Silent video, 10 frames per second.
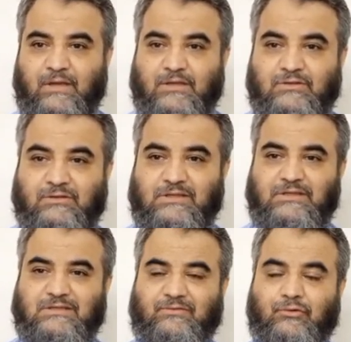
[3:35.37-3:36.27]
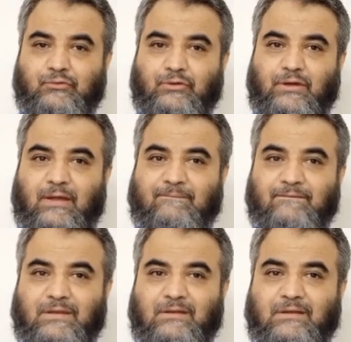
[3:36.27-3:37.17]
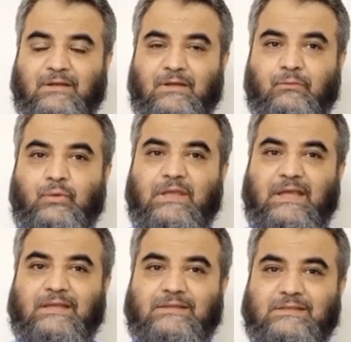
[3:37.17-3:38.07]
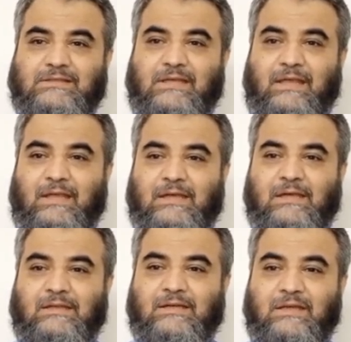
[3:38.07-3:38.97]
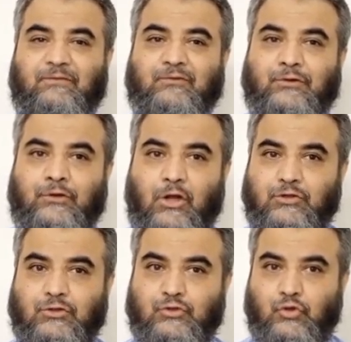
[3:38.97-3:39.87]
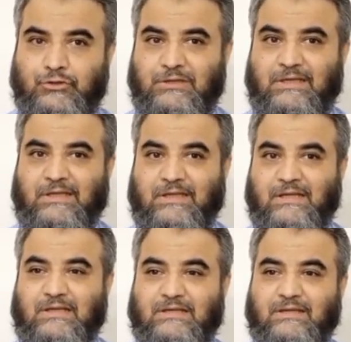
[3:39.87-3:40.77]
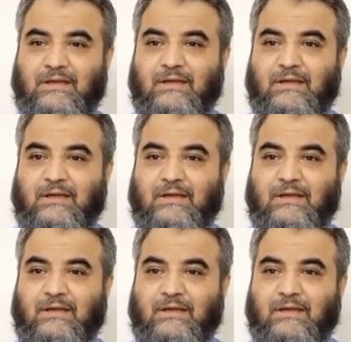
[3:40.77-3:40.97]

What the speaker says: So this is a photograph where we can say that if not totally healed,